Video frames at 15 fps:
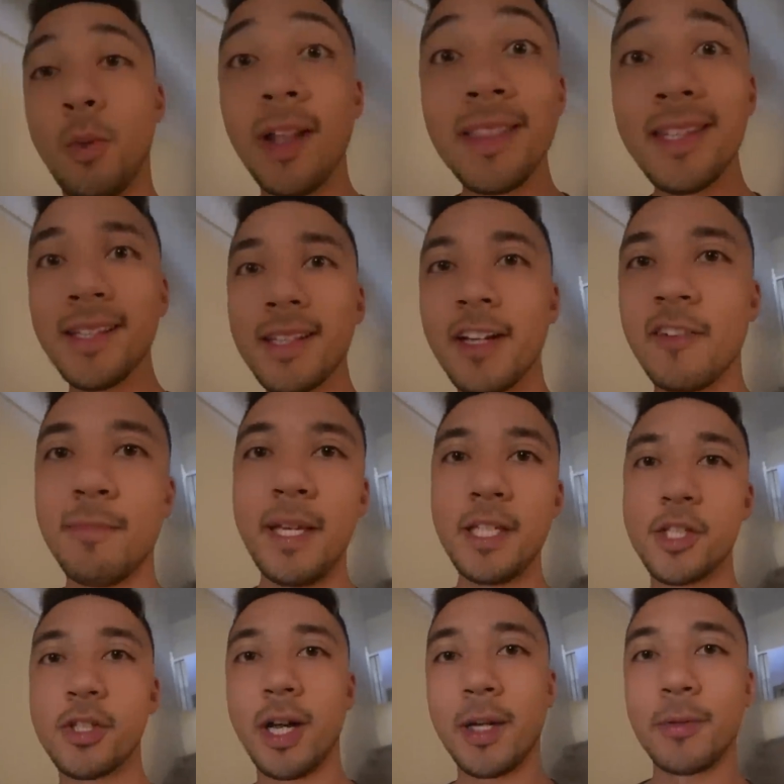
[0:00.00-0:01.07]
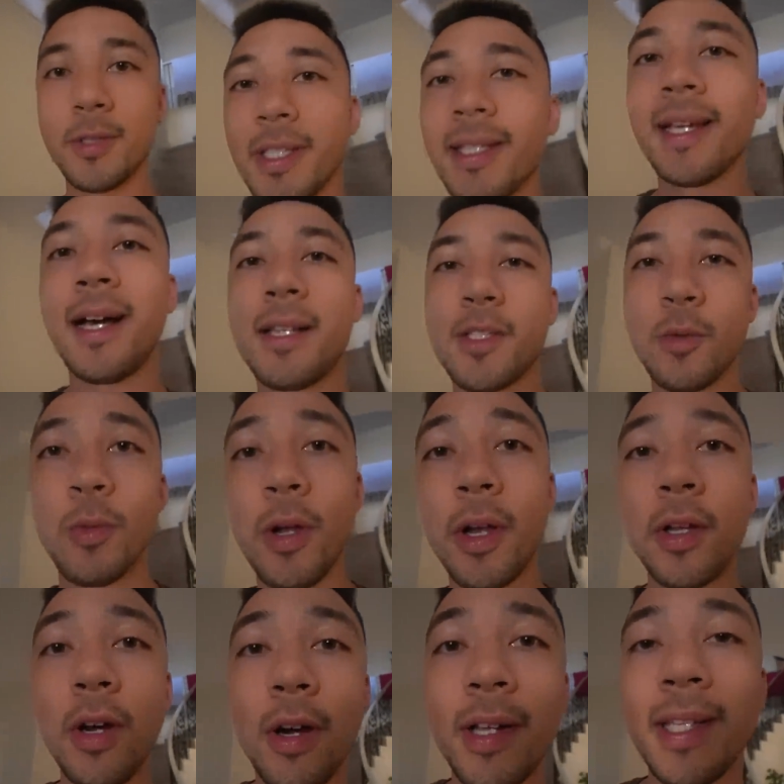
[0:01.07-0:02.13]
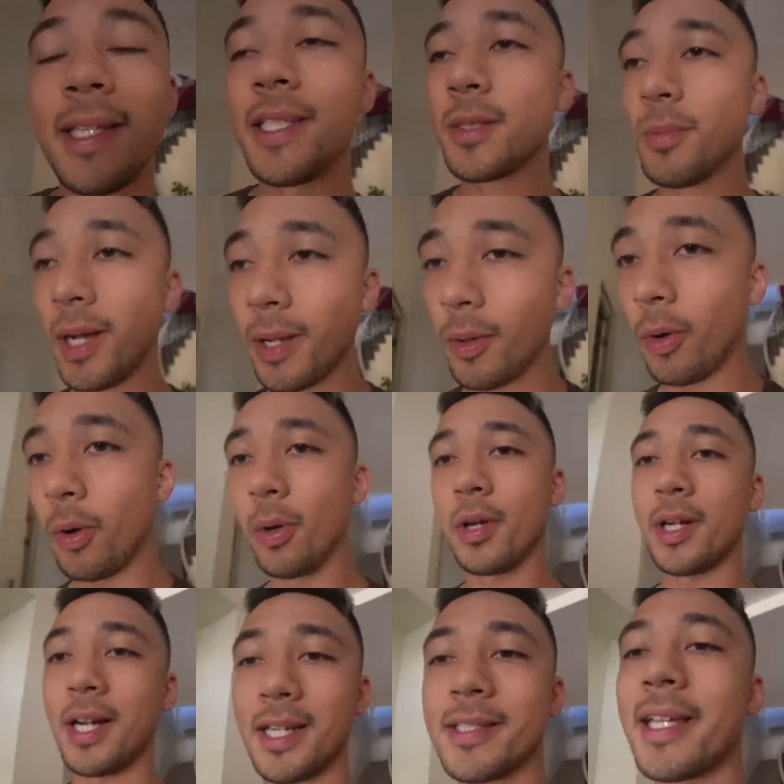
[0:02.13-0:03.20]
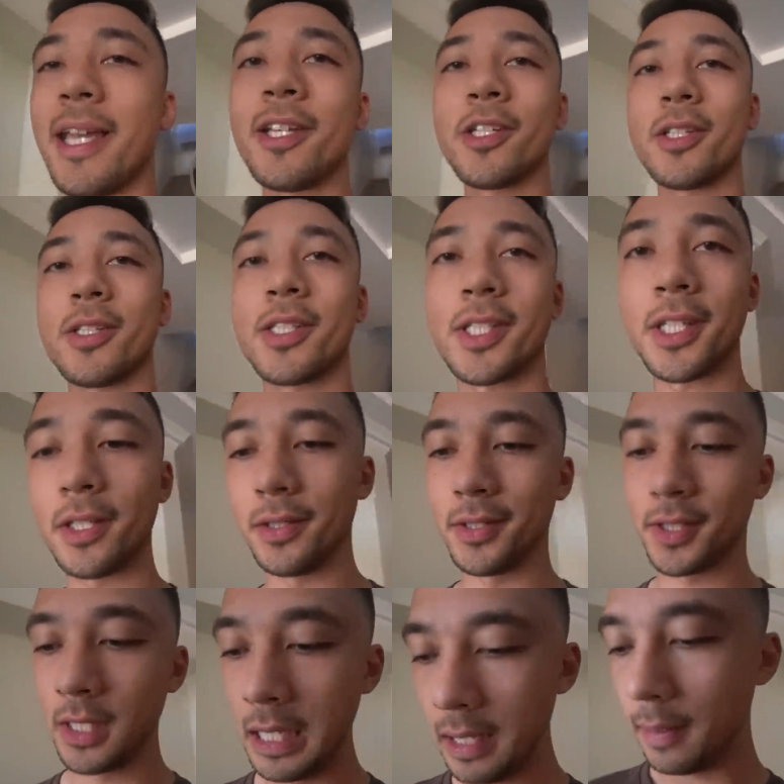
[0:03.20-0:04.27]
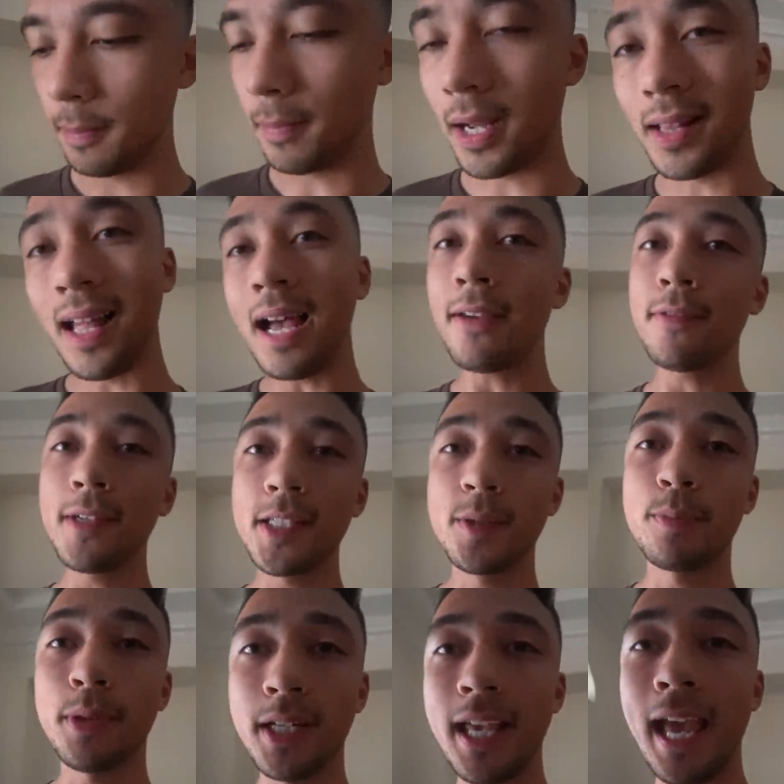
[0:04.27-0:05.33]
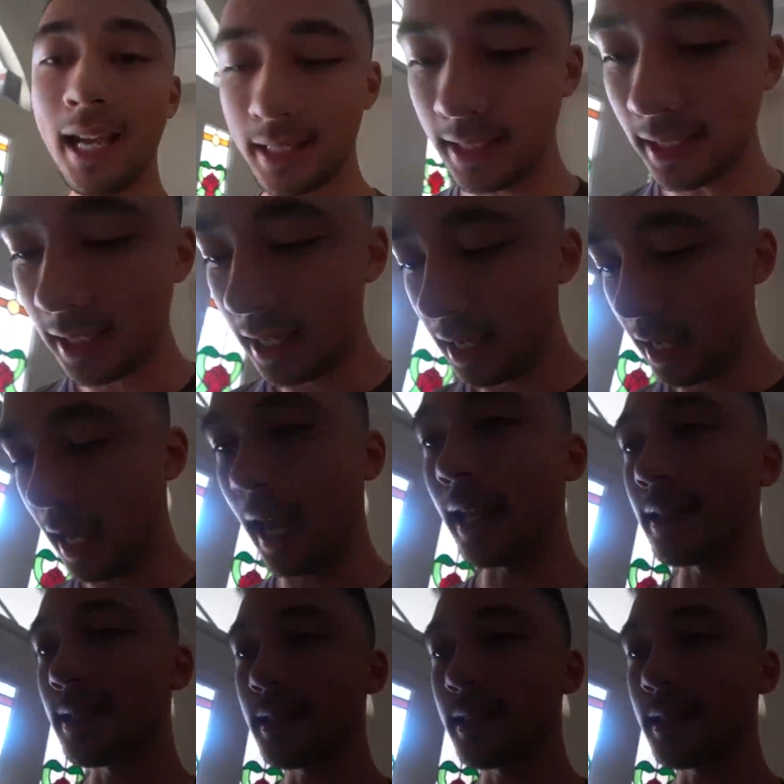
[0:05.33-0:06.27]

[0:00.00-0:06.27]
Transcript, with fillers: One thing that I've been trying really hard to work on is my organization skills. My life is pretty hectic and